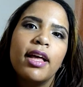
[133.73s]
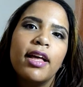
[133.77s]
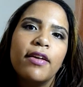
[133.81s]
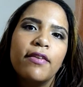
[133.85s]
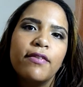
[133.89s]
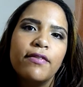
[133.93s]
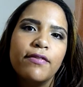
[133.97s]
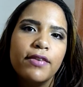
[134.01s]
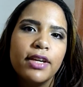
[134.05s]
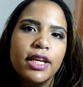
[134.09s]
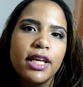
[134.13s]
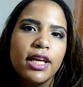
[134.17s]

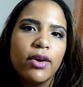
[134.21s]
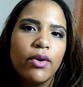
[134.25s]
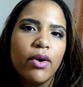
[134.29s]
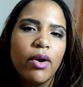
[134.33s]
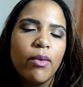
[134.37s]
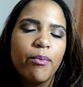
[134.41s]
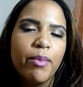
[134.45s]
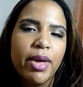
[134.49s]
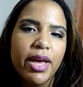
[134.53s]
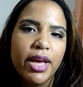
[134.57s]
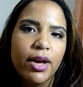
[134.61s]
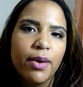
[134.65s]
video
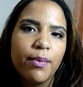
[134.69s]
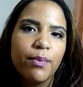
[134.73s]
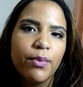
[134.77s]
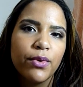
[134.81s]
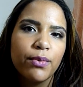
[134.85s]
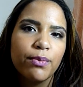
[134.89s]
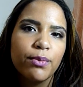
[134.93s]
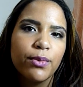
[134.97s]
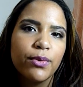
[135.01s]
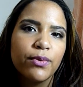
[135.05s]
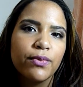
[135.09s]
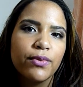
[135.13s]
on makeup
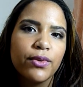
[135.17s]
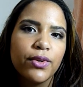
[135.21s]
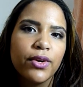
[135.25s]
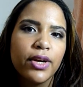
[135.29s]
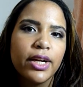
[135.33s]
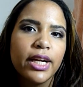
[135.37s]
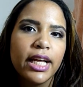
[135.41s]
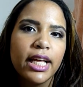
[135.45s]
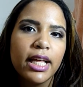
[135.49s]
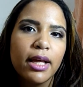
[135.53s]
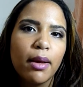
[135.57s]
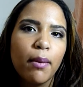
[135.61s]
remover,
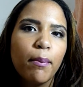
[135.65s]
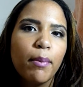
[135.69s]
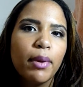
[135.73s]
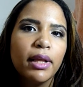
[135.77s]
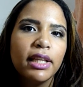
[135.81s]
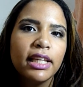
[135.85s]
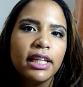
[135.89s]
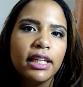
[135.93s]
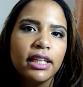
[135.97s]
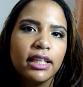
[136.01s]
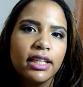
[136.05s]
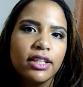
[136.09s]
and it
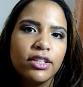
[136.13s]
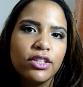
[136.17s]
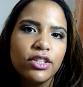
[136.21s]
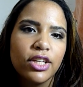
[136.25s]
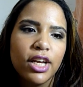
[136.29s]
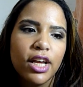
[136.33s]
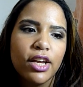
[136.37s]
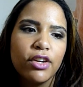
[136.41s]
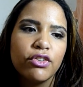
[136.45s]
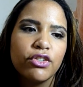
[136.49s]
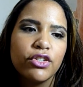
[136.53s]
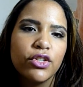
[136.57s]
completely
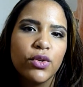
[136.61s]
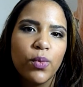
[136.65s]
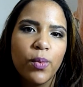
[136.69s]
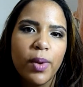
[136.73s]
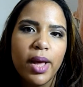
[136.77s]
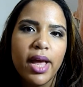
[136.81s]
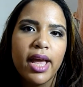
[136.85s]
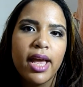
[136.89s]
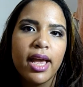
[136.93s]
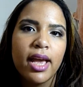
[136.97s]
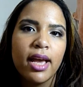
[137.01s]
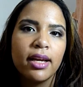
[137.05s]
changed the
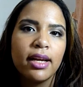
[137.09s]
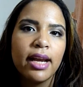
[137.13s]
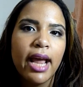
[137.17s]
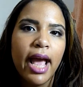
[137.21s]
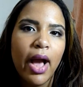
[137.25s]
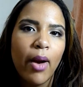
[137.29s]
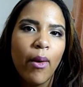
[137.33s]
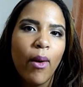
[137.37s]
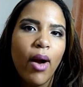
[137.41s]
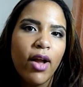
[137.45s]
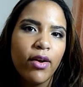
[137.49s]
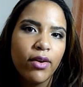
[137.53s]
way and
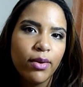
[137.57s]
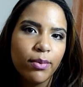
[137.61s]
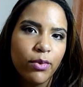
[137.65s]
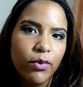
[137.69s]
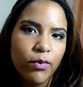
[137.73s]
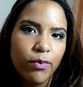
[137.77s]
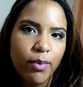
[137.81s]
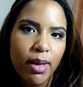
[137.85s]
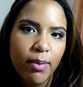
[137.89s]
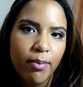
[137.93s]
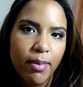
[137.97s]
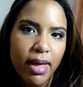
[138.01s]
how I
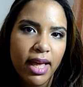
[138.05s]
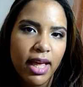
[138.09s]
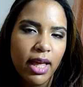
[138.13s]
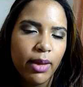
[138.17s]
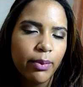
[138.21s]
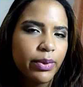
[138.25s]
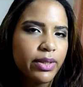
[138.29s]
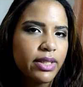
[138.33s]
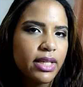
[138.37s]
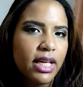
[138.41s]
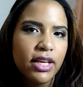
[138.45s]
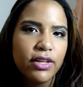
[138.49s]
remove my makeup,
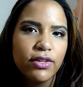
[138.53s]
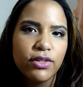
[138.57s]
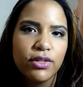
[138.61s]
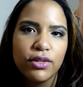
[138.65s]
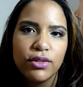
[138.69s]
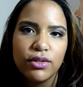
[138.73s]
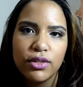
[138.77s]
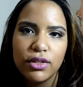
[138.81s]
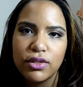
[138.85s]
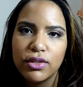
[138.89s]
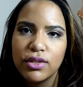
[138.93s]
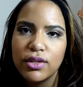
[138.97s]
because I used to
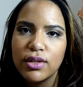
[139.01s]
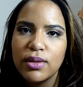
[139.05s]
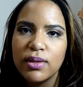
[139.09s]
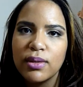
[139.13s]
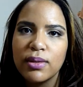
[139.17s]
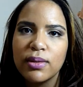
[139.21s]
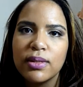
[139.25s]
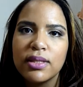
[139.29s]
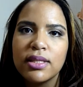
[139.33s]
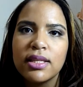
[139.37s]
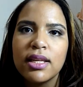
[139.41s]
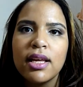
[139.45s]
just
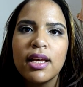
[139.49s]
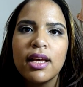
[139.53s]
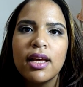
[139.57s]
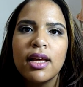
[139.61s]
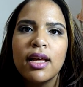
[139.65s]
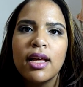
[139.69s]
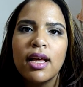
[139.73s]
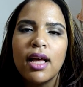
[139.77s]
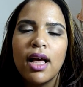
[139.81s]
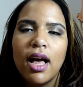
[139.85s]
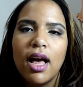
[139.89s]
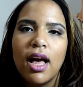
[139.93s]
use
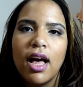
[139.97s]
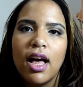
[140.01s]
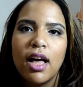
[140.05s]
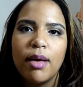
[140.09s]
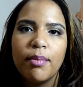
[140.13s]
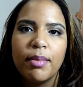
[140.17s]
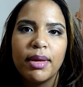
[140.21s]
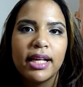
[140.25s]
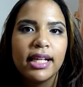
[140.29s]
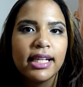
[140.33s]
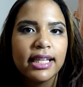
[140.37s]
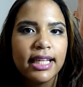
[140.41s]

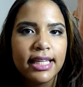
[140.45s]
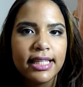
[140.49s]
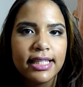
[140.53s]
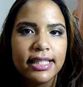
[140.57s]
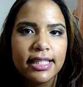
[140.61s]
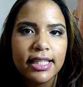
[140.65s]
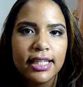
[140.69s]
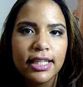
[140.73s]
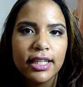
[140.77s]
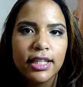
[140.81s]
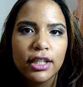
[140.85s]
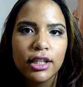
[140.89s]
a
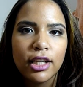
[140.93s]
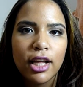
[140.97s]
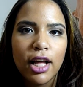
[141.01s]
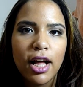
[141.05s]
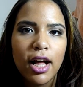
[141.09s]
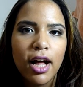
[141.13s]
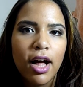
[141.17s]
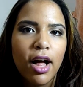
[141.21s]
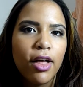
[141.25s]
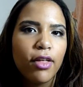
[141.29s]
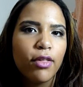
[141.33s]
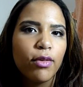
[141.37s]
cleansing
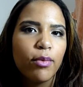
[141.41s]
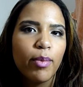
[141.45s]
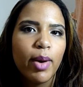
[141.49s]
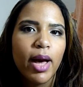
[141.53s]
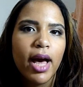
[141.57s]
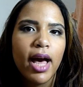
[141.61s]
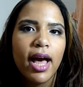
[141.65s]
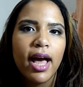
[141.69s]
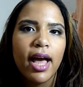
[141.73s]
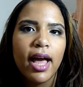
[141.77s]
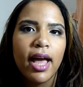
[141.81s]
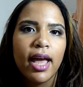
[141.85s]
cloth
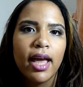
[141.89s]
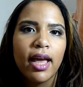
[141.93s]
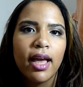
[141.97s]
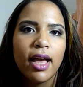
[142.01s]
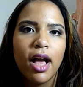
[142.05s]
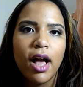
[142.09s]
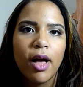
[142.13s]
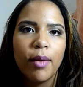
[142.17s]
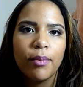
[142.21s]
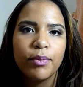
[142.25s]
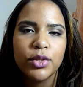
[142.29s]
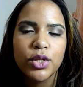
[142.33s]
by
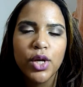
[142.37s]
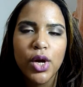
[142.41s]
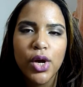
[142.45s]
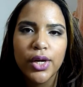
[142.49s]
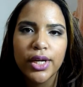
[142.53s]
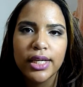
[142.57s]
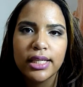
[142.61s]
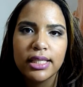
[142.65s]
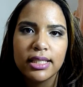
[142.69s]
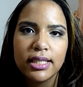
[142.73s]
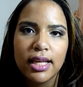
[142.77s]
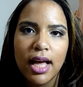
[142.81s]

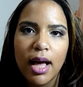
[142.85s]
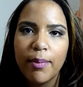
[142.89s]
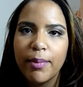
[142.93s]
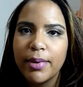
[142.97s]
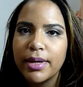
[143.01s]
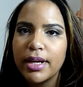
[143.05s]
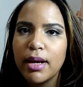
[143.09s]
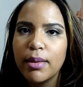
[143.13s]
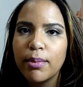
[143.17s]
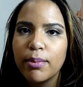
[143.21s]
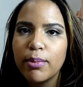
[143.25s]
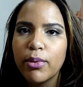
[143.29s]
Target's Up
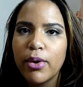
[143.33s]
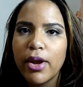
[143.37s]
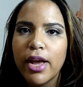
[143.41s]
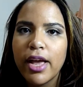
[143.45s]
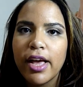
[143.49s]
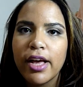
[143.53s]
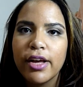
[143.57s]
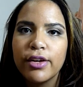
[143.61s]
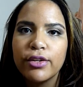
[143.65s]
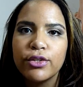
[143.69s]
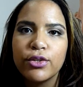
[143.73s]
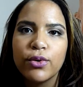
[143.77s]
and Up
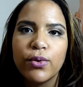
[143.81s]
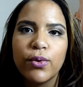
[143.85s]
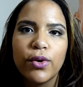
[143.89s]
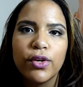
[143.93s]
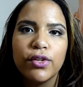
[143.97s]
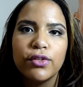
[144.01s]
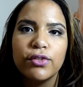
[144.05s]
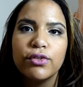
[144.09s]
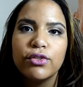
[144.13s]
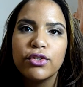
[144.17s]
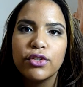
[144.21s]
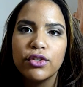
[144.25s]
brand, or a
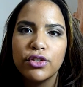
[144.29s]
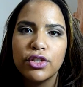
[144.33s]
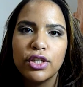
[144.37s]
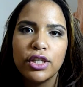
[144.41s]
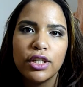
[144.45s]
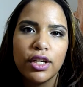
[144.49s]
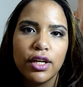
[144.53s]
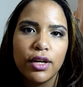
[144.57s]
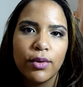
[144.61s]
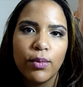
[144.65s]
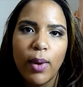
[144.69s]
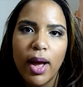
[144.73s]

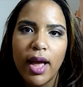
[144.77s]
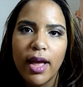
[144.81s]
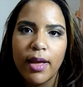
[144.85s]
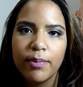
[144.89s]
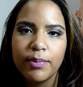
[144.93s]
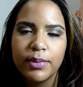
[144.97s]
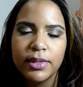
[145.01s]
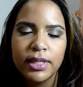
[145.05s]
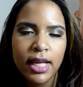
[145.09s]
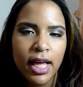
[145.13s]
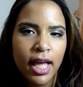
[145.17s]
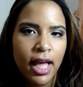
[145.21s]
Neutrogena
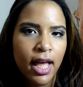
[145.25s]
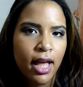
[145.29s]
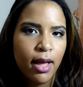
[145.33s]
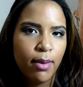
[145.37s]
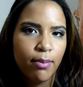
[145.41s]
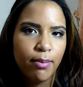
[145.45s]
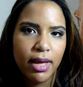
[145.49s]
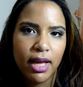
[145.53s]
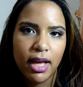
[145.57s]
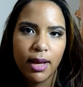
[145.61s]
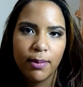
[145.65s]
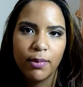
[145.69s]
wipes,
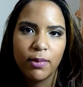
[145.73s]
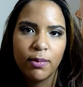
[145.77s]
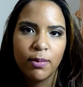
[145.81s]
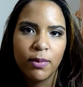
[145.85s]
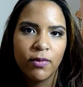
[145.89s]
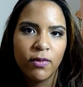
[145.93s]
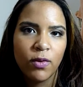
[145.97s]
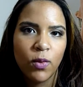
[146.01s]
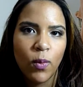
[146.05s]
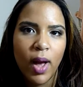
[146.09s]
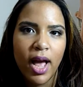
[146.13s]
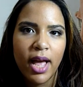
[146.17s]
makeup
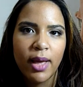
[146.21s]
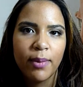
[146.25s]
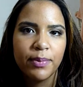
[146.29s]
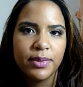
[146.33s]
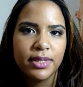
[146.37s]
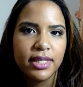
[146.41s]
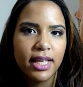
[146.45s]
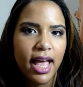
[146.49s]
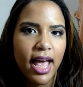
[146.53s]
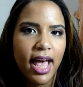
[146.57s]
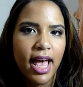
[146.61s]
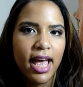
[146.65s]
remover
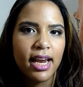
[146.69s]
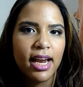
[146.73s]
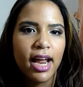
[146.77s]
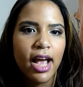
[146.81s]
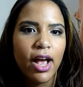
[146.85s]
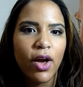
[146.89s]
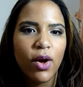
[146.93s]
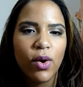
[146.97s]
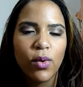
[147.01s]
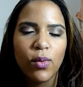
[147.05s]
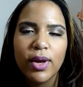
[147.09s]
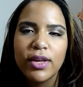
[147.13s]
wipes, and
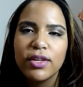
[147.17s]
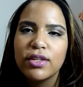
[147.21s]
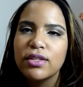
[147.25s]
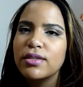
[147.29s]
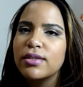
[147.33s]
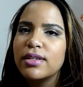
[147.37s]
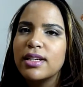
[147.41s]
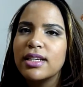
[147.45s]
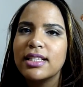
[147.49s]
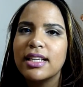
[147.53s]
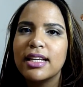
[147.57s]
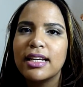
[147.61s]
I always
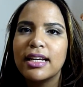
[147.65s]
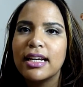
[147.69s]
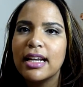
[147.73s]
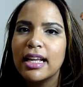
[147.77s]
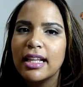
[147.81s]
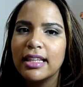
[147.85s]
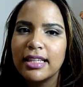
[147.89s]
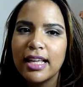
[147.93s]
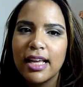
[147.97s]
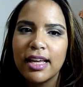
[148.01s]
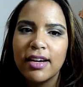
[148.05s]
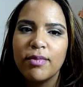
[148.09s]
noticed that a
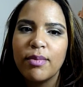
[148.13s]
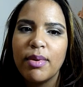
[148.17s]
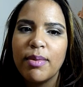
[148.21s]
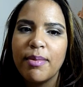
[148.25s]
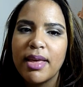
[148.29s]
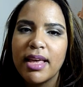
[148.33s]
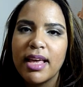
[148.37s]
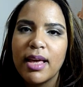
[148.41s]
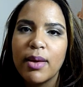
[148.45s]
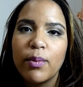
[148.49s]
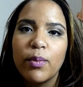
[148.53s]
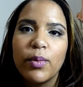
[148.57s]
lot of my
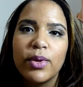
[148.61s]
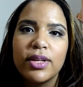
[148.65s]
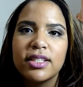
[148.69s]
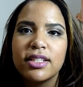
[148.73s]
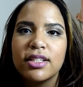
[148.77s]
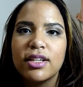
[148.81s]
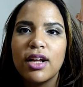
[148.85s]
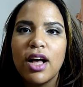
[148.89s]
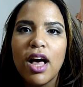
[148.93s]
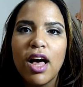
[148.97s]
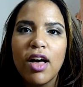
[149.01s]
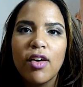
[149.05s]
makeup
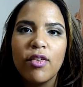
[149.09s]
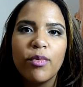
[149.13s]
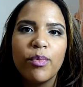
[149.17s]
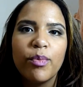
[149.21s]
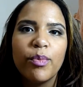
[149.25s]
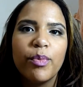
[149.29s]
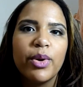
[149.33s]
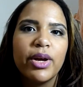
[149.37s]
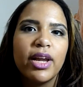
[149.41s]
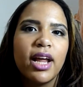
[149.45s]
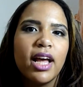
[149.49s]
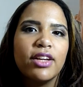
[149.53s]
wasn't off,
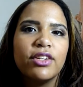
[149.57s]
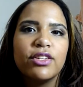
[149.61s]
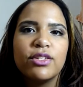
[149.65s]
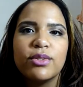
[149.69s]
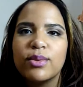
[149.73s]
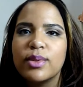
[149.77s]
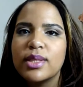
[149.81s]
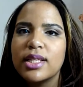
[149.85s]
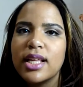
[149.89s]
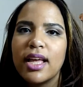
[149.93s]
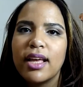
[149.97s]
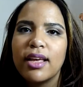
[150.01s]
but I just
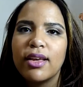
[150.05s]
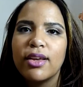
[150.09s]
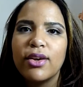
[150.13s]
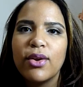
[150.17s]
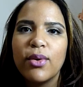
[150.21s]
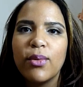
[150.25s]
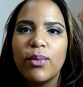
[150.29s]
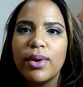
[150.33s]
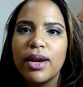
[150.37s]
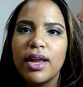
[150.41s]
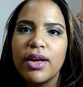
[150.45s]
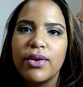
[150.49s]
was like, you know,
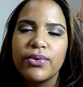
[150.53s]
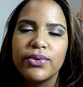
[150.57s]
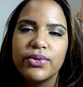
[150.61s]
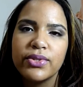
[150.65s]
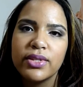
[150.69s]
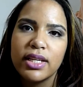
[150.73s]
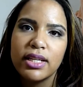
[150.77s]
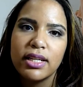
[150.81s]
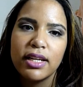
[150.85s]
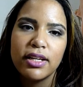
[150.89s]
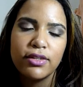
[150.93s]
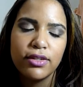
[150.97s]
what else
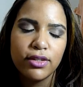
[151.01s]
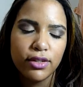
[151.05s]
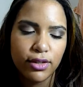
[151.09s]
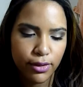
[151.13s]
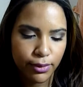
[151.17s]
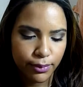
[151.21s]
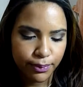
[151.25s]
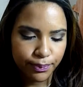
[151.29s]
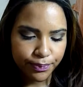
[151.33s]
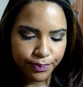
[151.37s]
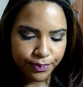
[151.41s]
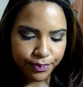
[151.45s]
can I do?
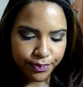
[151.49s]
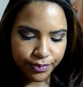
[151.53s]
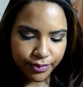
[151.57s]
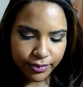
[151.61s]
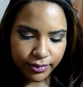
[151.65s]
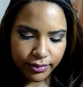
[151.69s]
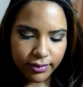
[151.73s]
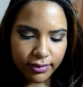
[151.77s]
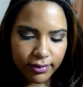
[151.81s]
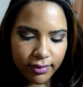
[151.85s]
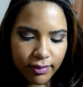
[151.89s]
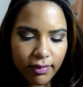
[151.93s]

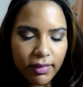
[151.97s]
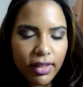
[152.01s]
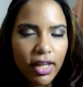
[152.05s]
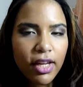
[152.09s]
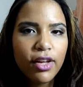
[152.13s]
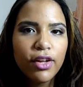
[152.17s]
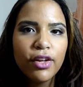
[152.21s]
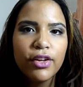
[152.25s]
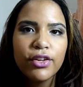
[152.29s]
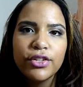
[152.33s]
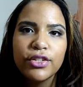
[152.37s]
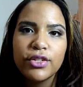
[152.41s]

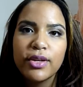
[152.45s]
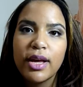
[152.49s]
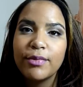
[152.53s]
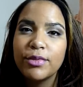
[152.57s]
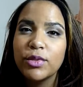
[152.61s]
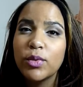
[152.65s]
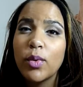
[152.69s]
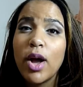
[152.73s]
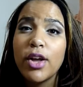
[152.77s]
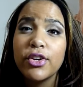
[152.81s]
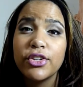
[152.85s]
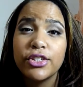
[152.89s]
So after
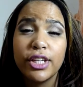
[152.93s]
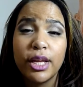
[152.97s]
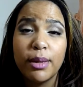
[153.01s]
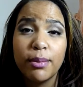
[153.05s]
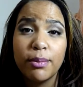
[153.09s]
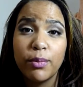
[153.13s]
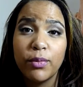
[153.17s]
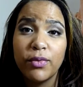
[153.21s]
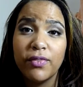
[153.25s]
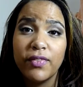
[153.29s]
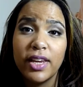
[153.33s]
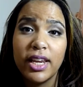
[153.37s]
watching that
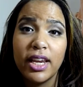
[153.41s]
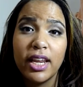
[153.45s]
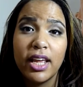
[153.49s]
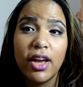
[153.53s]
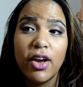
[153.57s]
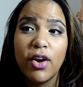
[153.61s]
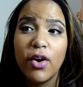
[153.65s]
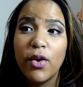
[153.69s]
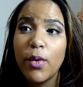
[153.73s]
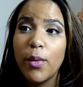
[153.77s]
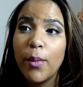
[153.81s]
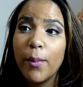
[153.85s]

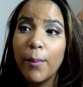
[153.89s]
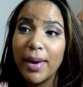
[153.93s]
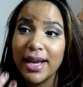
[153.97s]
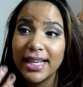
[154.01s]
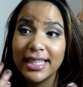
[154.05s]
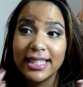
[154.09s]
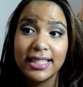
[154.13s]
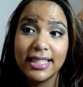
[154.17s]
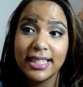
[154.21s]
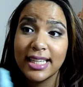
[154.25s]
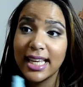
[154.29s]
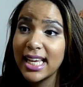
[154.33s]
video, my
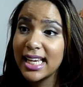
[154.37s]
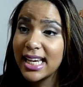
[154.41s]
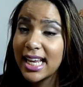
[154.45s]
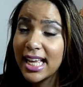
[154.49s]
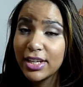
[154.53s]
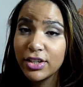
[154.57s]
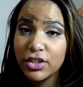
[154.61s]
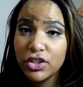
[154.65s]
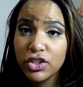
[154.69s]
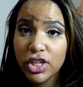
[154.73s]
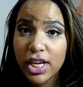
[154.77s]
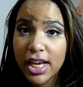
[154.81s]
skin
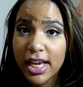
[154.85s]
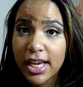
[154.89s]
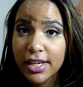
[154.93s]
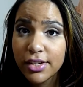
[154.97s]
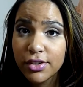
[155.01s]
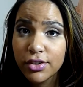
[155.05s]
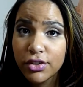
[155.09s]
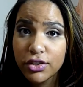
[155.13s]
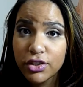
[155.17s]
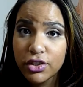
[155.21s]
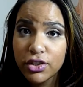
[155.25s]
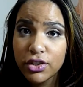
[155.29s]
has
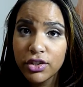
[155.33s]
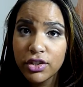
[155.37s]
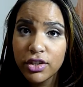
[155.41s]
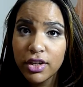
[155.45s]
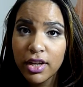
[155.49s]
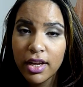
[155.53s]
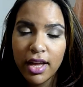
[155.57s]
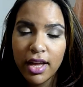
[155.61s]
changed,